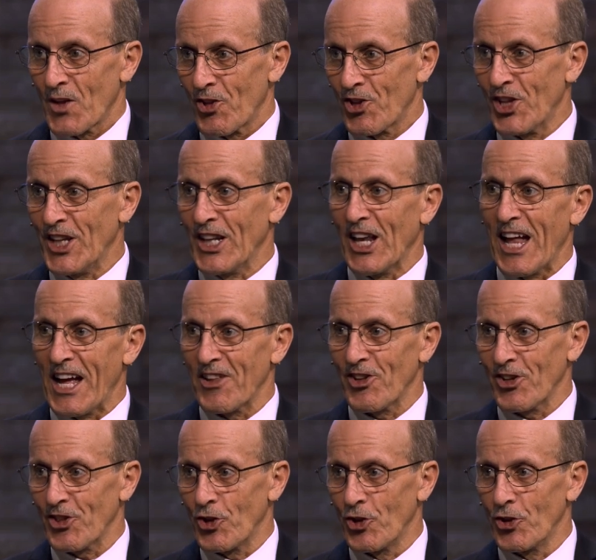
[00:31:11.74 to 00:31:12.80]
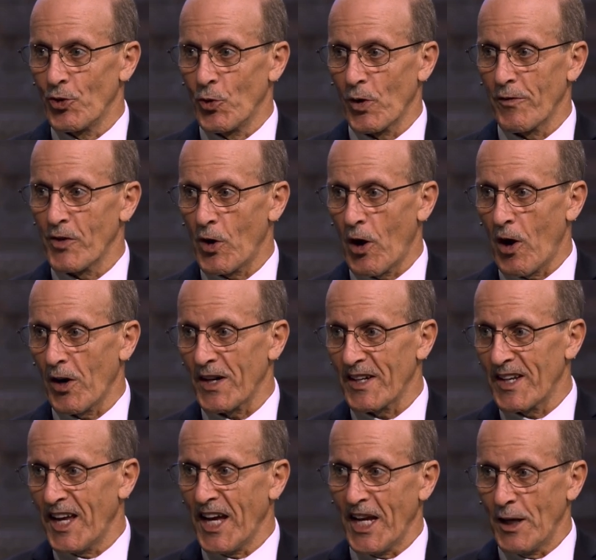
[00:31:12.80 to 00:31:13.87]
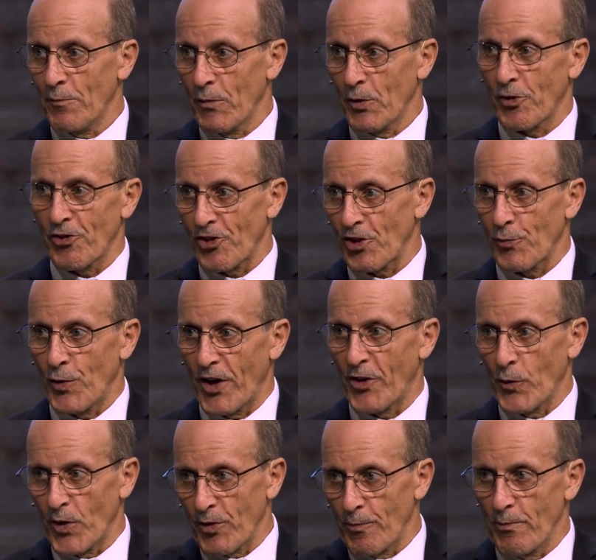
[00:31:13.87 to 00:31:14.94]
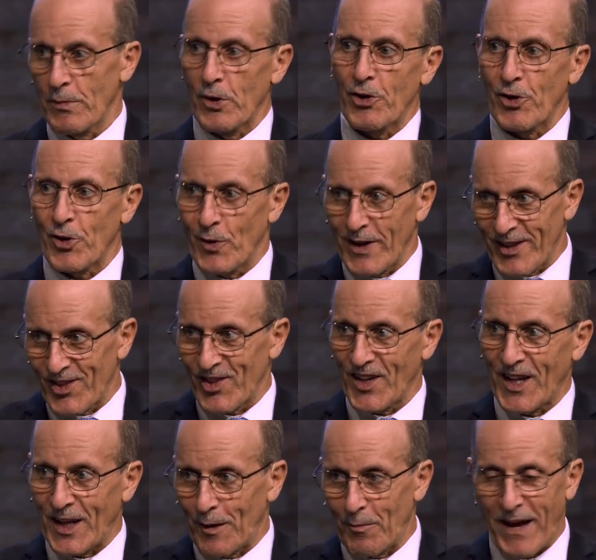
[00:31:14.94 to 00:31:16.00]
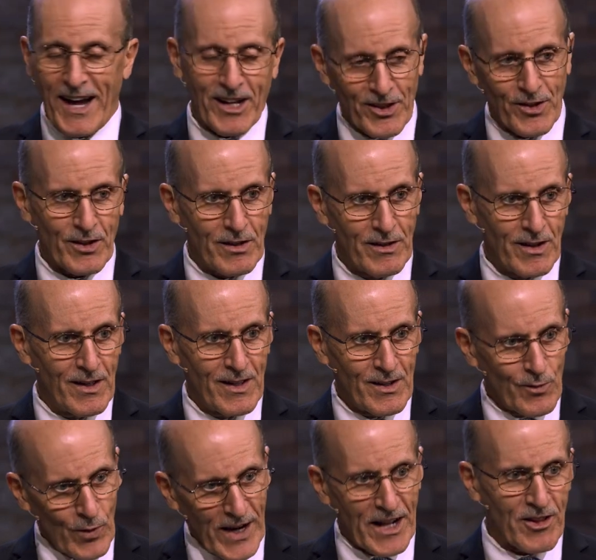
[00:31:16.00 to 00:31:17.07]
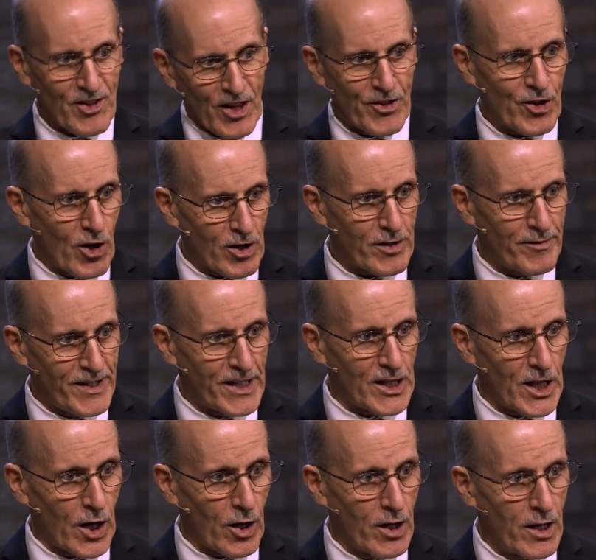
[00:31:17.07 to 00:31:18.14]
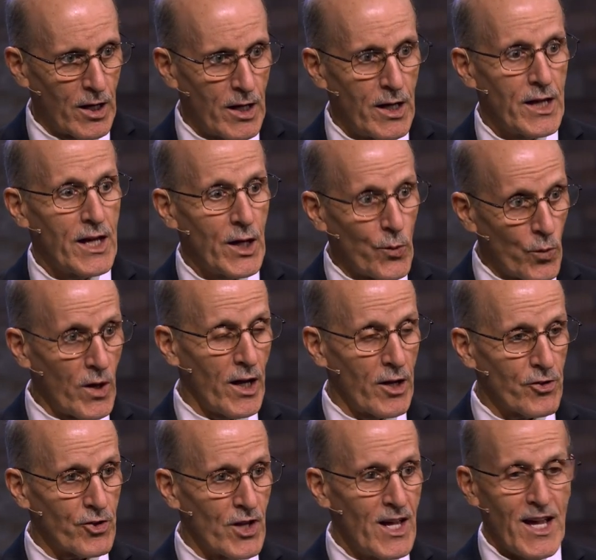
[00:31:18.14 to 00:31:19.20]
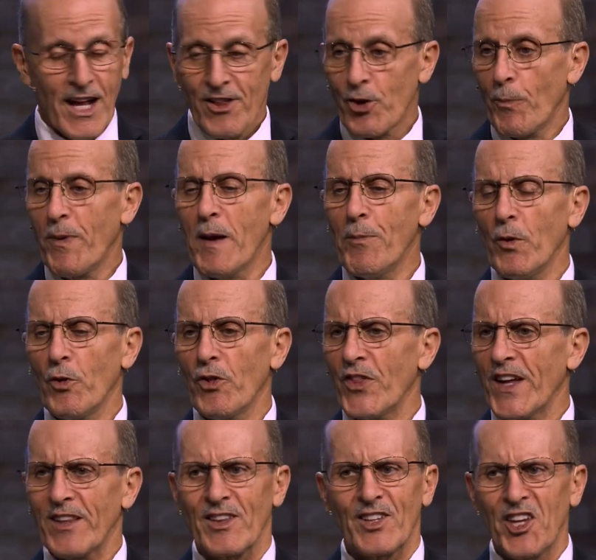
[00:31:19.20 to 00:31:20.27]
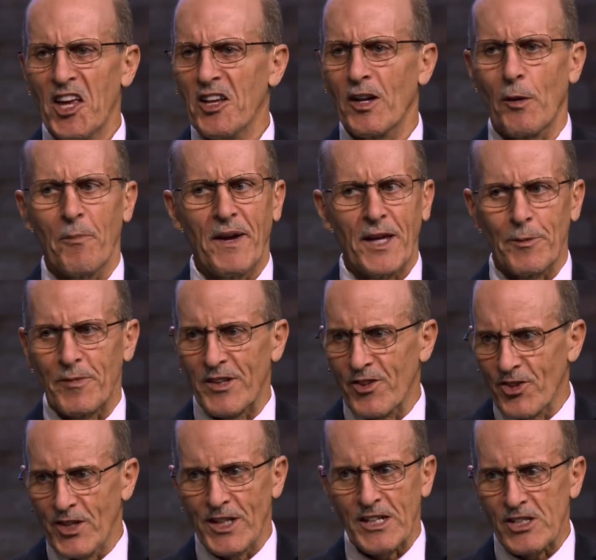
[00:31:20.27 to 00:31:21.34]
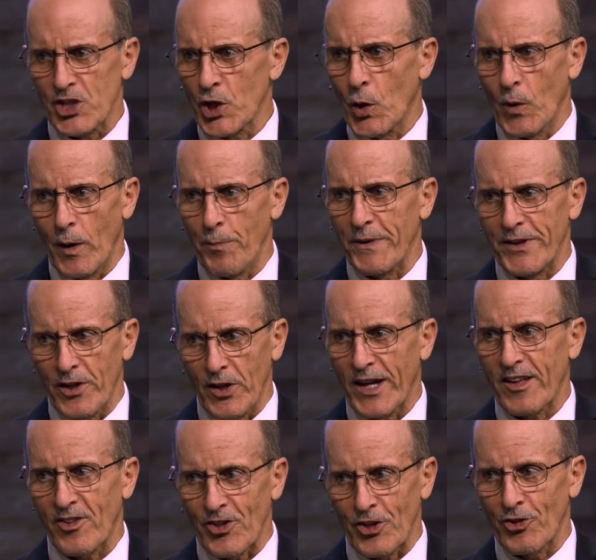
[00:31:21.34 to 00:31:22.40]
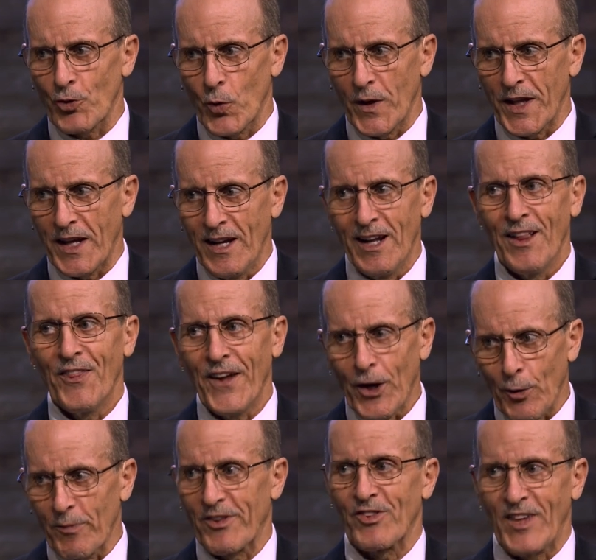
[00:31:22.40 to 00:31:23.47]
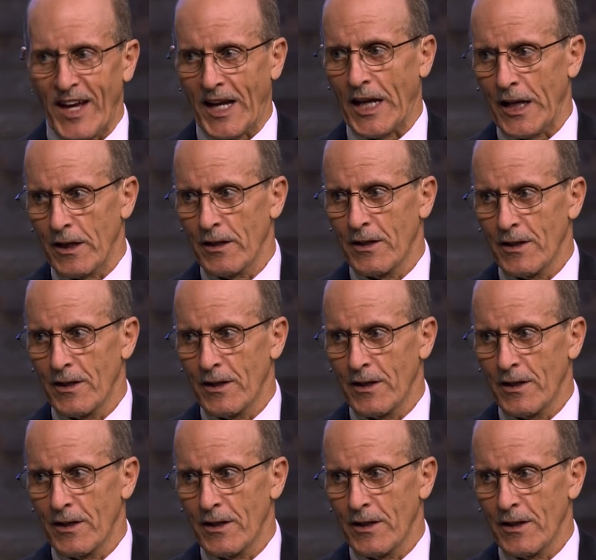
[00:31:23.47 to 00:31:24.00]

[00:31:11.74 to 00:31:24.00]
sin lies at the door of your heart, and Cain murders his brother. Was murder a sin back in the right outside the Garden of Eden there? It was. And so people who think the Ten Commandments didn't show up until Exodus 20, they are mistaken.